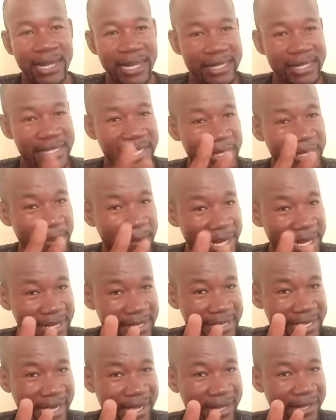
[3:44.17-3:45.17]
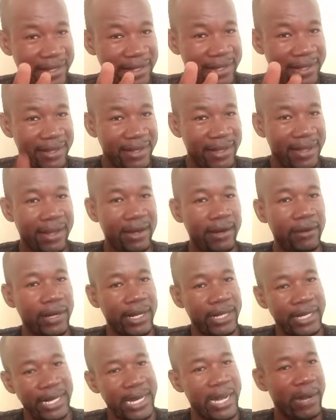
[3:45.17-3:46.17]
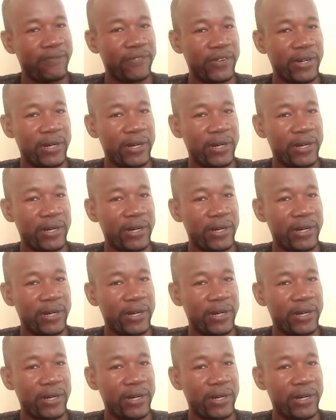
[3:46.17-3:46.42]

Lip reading: As a reminder, a regular